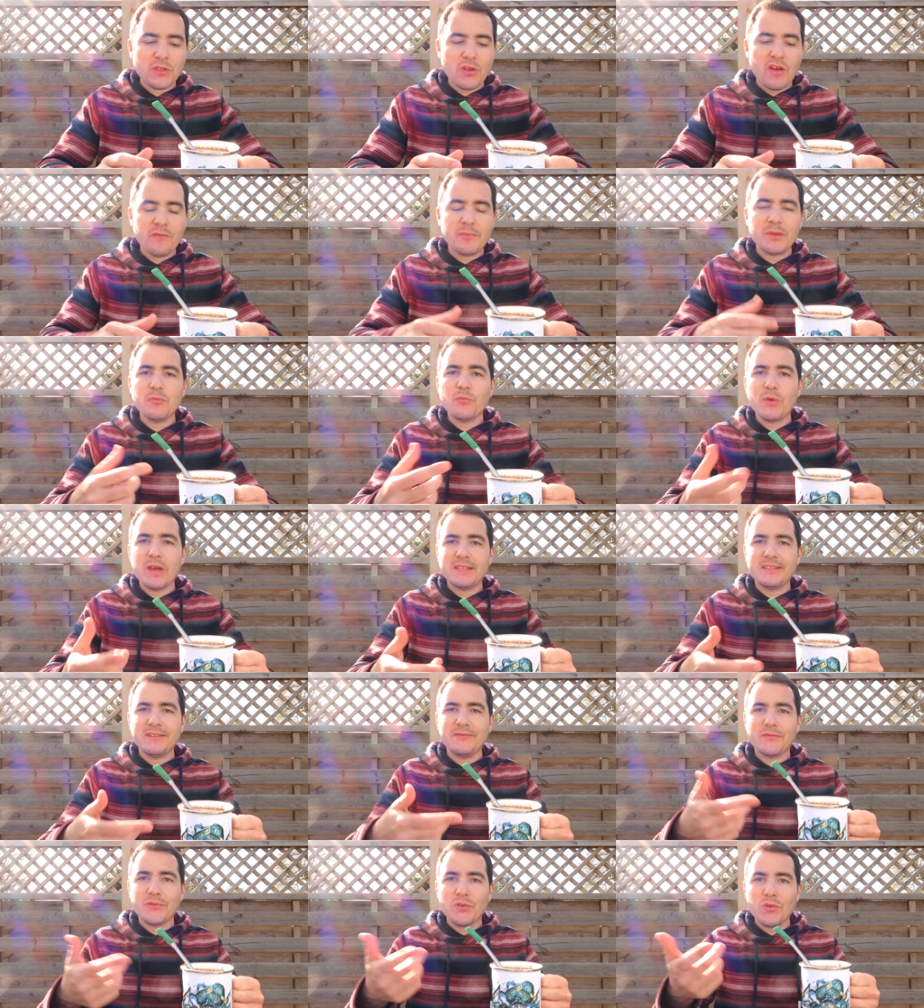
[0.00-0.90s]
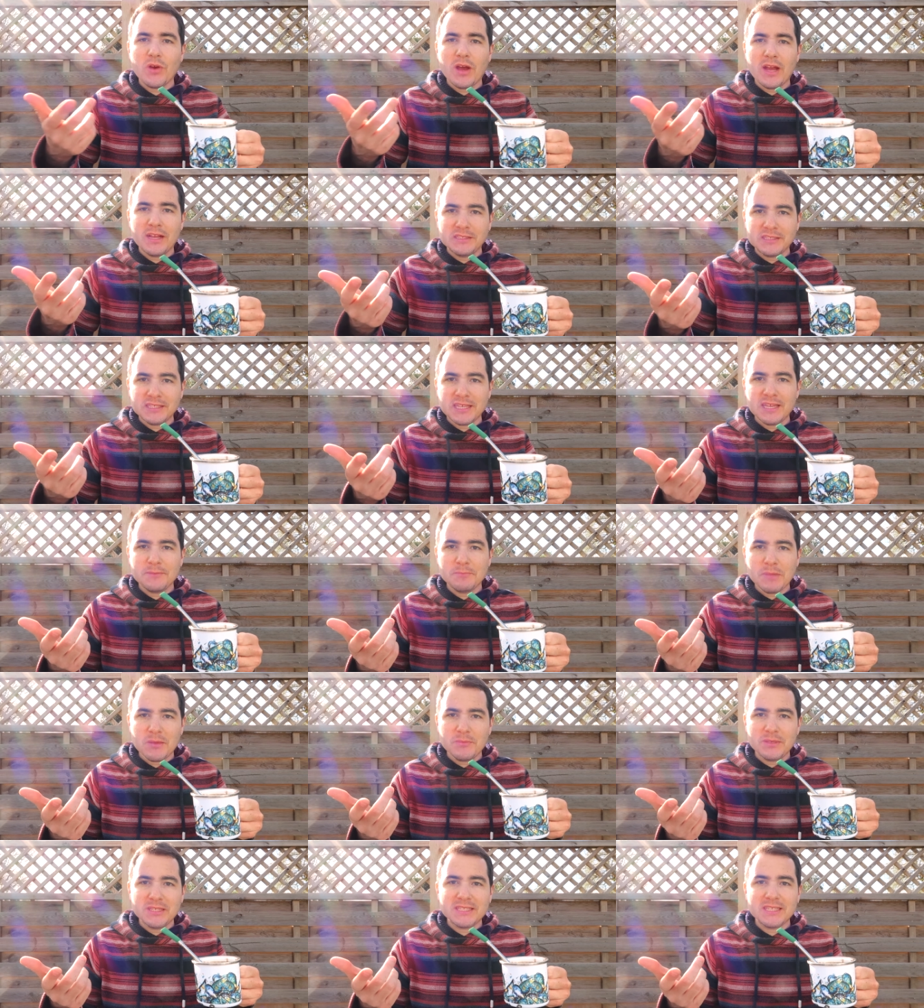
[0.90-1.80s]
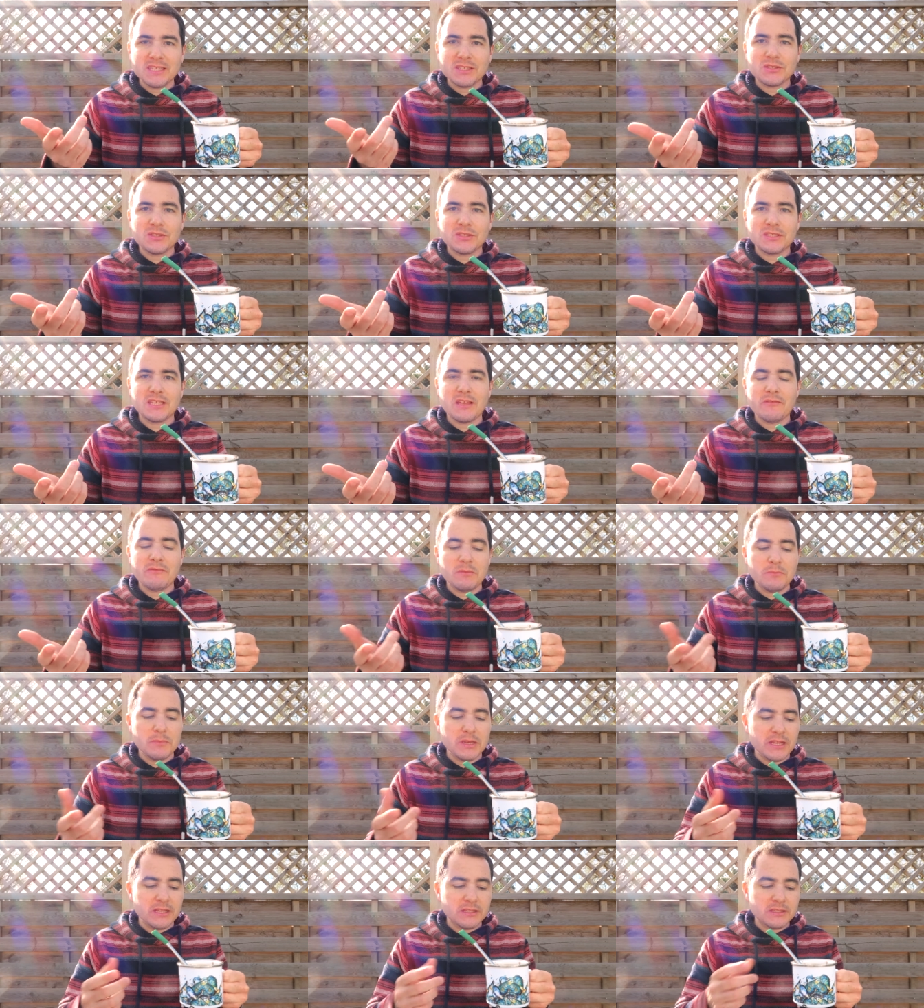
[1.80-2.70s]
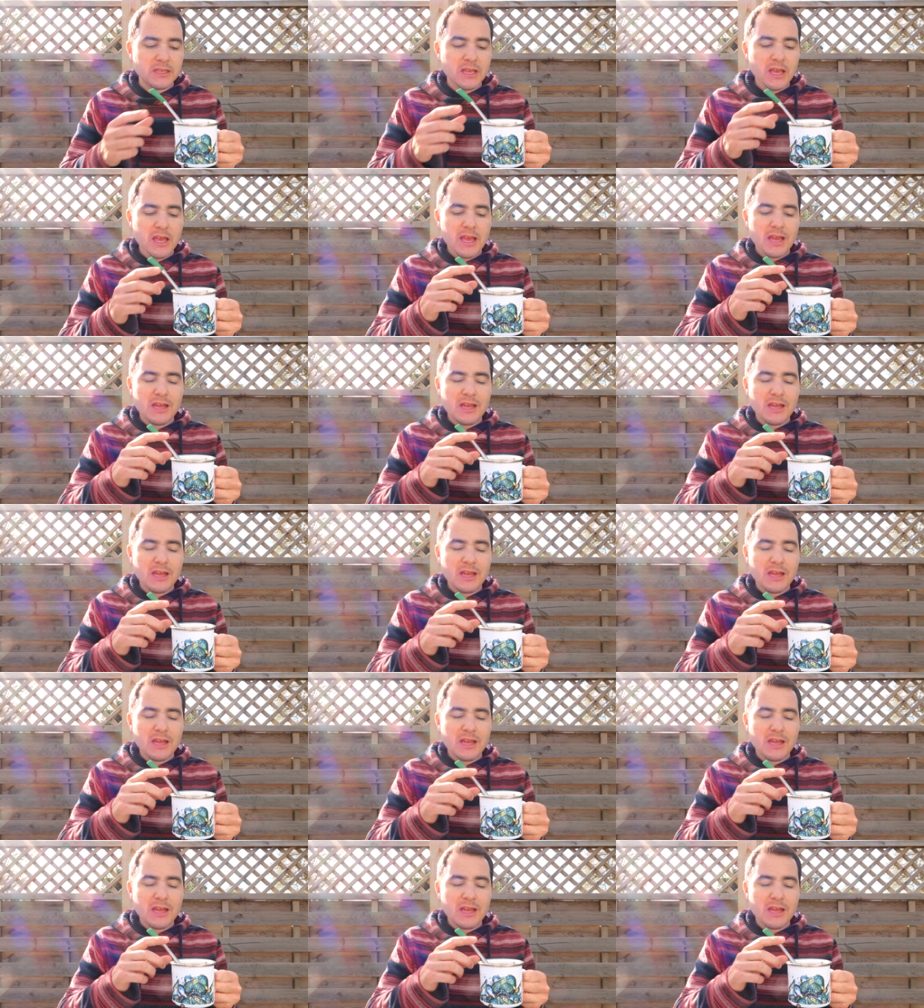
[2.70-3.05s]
So I've been waiting for, I'd say maybe six or seven minutes,